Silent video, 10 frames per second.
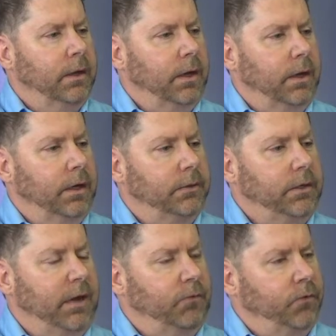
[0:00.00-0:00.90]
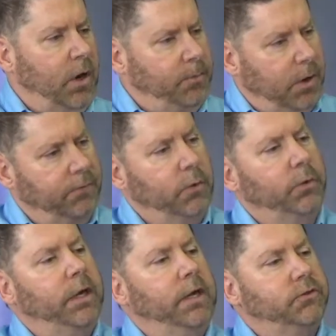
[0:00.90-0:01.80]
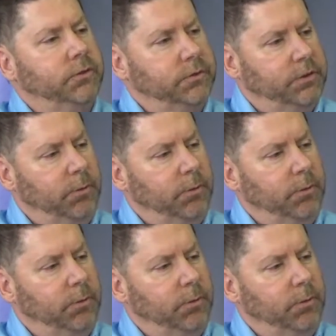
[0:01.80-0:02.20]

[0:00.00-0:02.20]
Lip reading: to have a drop-off locations.